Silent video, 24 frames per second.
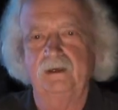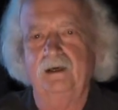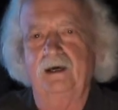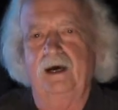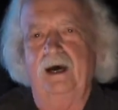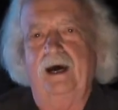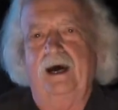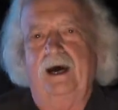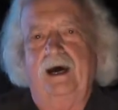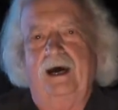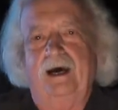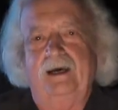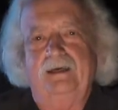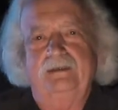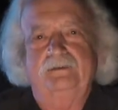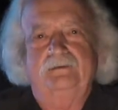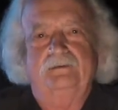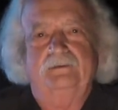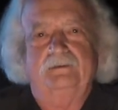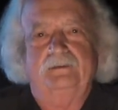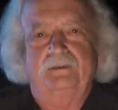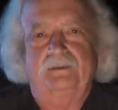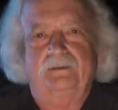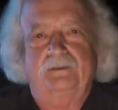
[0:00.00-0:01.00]

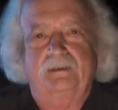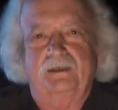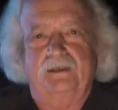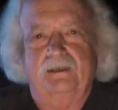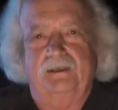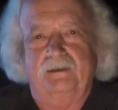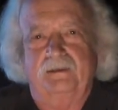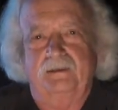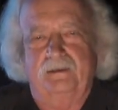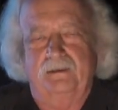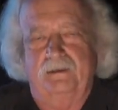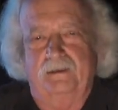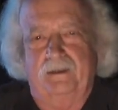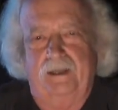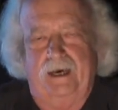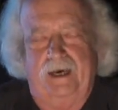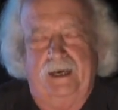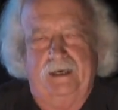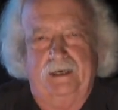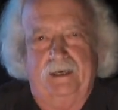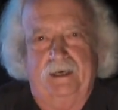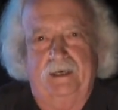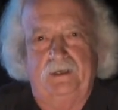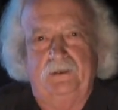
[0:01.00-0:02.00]
I, she said,
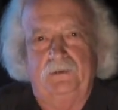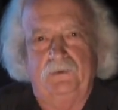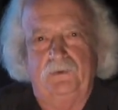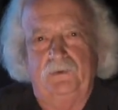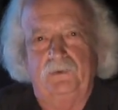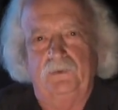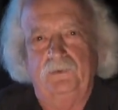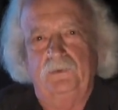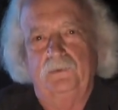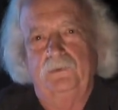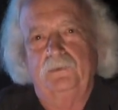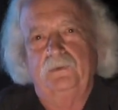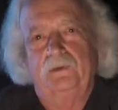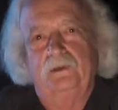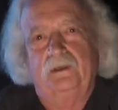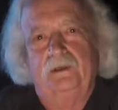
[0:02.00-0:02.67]
that I do.